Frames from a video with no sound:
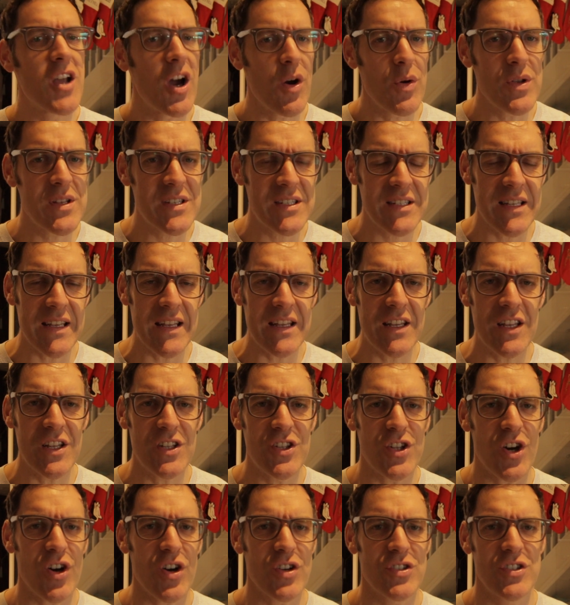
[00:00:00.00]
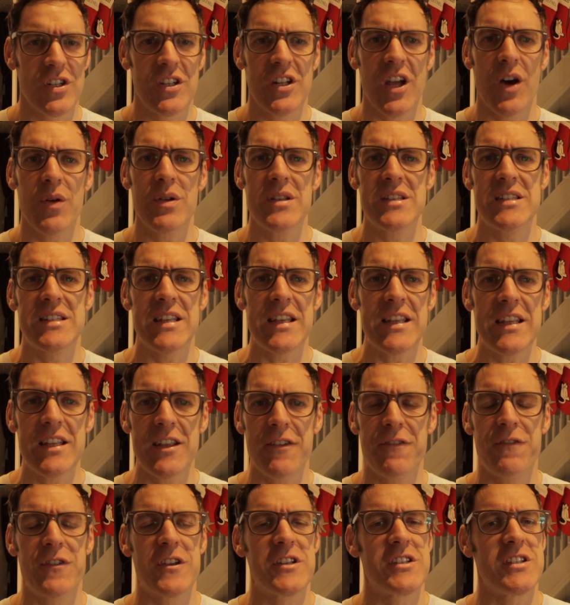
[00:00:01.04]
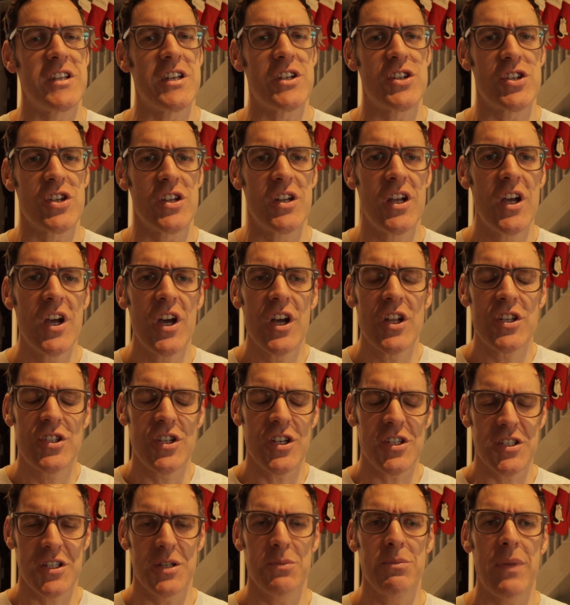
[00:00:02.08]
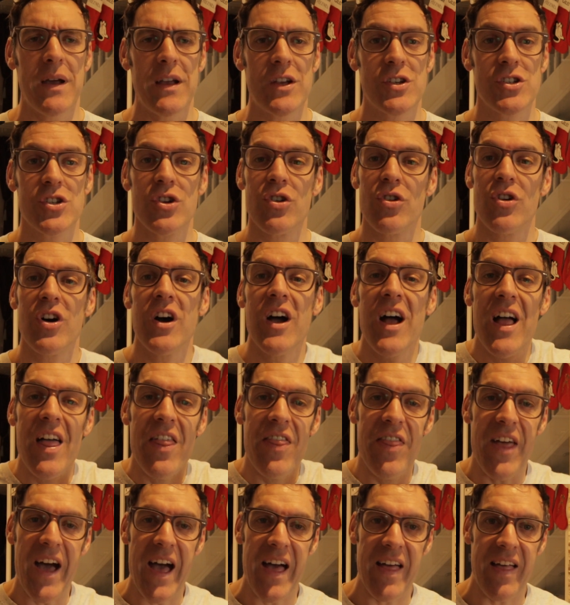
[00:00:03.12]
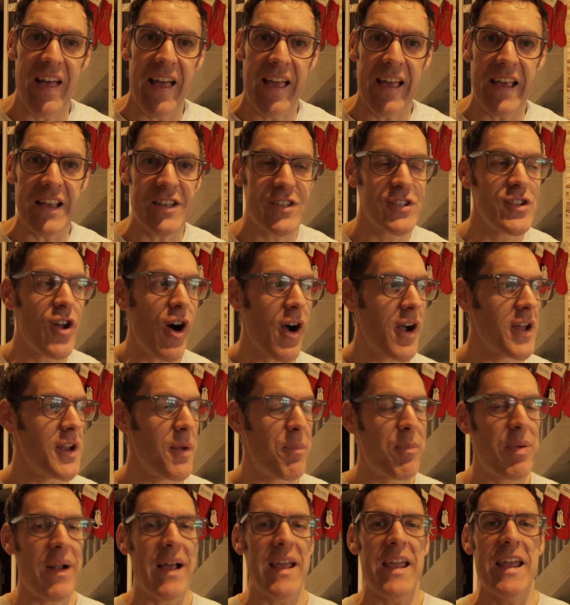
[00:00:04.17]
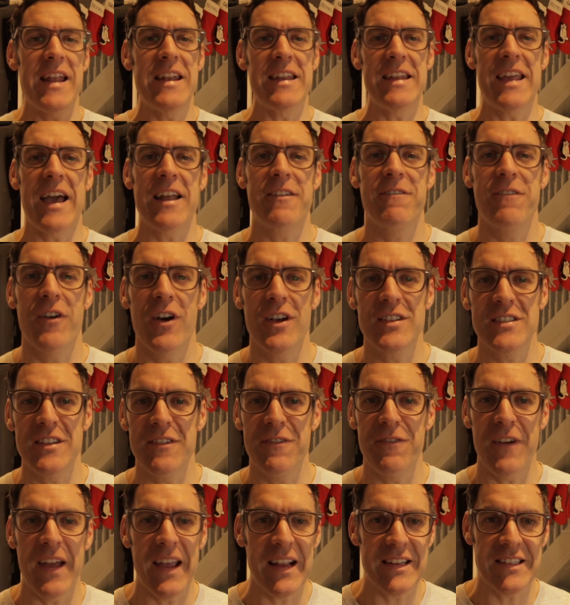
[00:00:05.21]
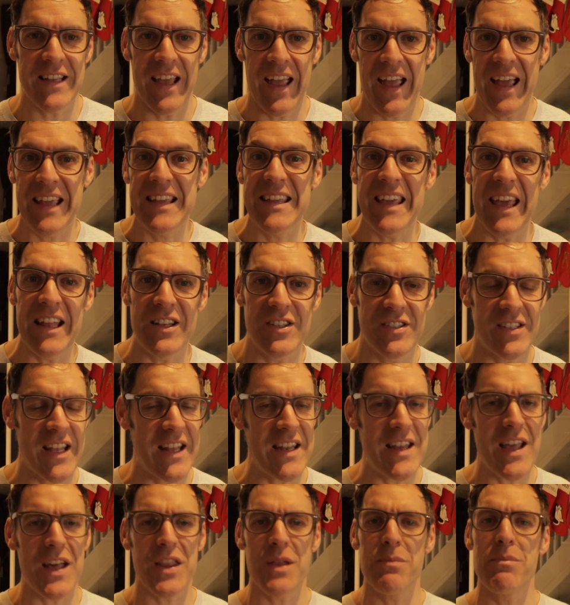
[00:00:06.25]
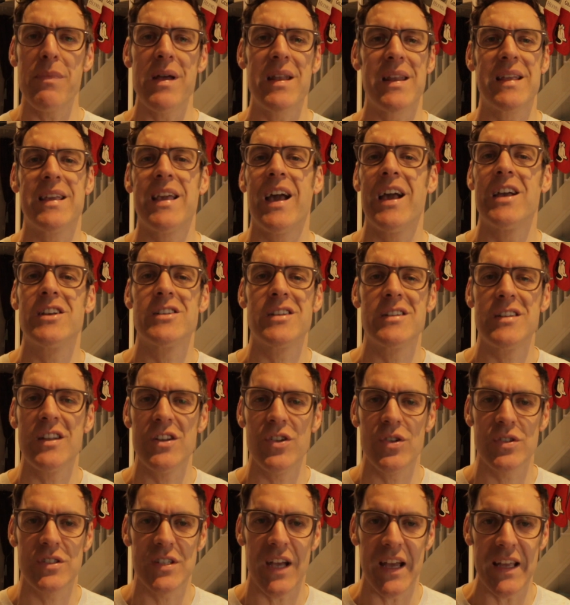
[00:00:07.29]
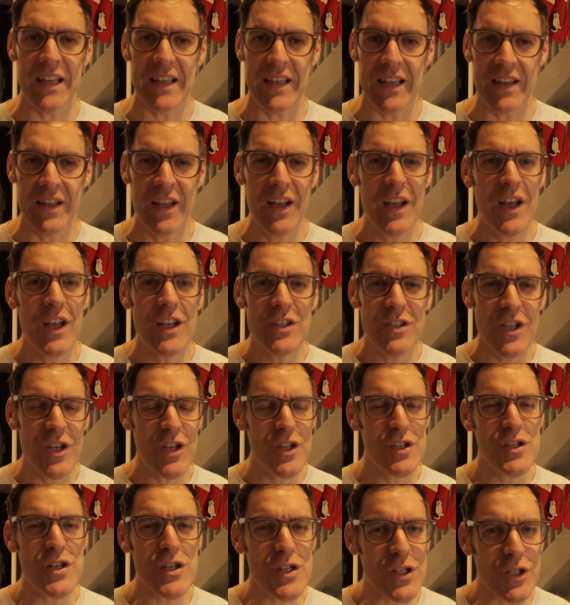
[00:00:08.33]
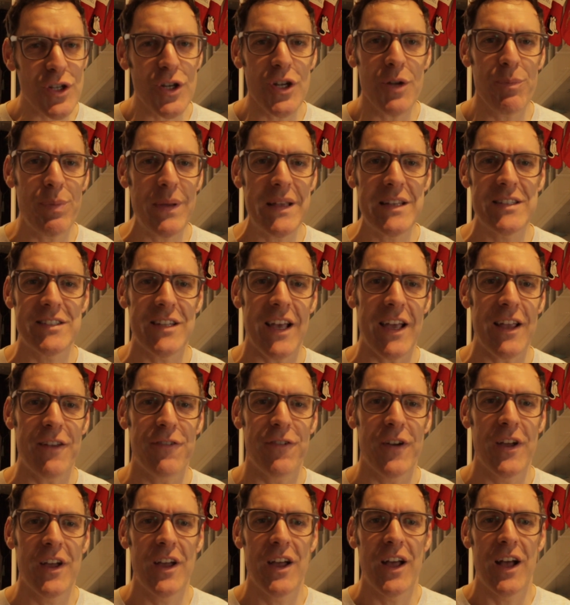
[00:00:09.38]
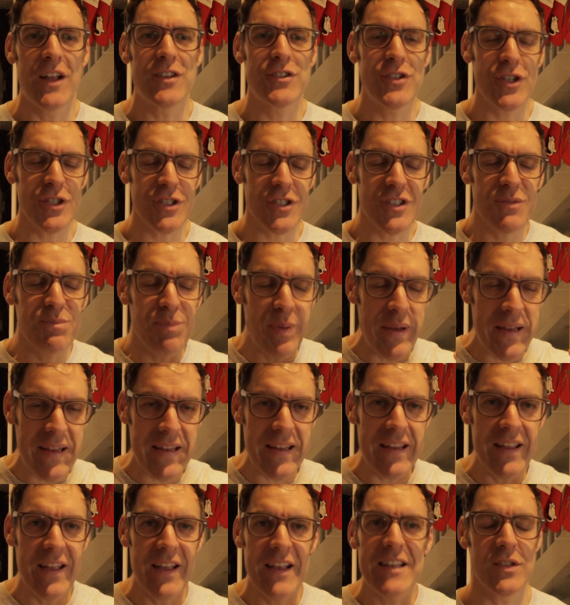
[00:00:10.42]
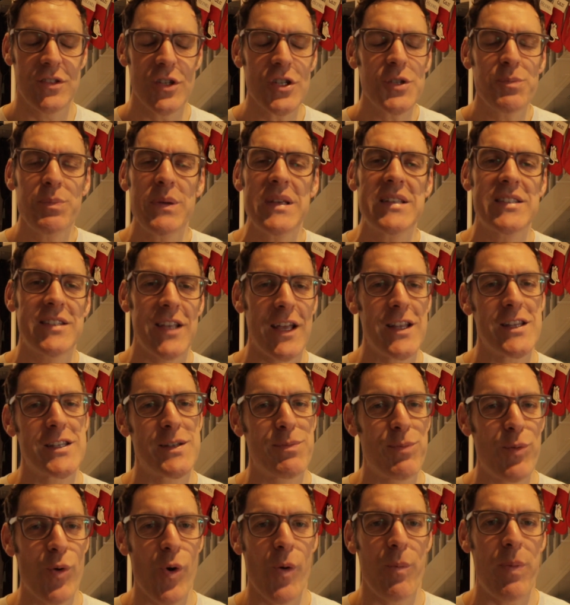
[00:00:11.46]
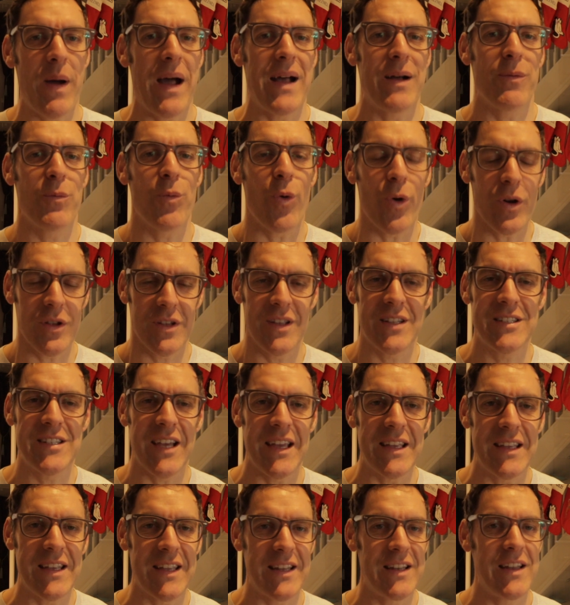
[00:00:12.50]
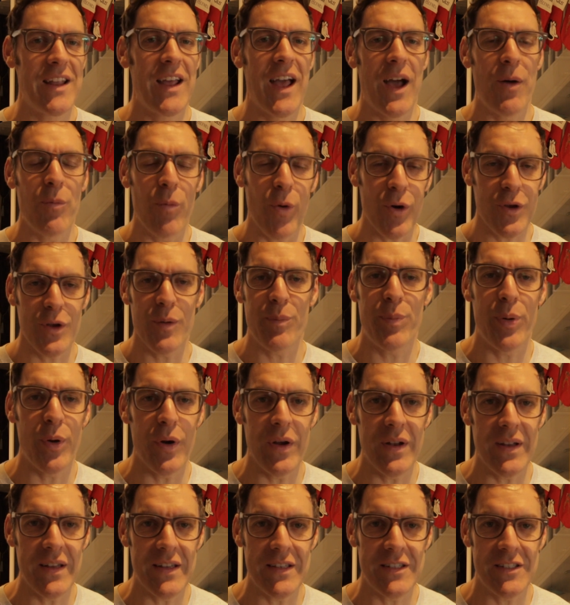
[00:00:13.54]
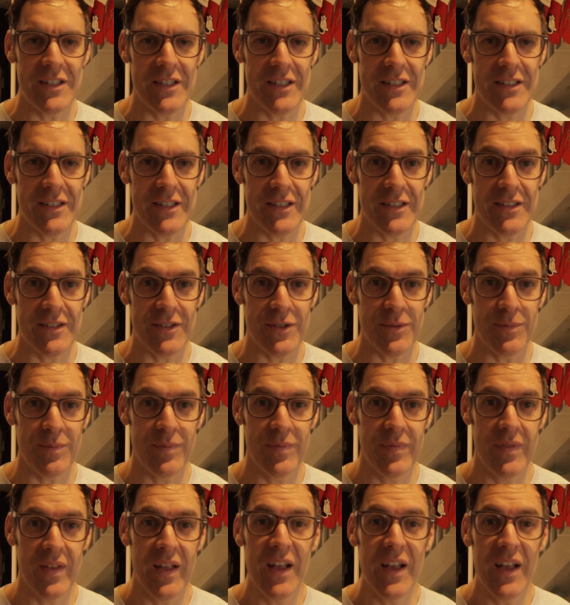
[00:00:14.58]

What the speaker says: go and see your doctor, go and see your physician, just to make sure that it's not going to play any adverse effect against any other medication that you're taking. So you just got to be safe and just be sensible about what you're taking and what you're putting into your system.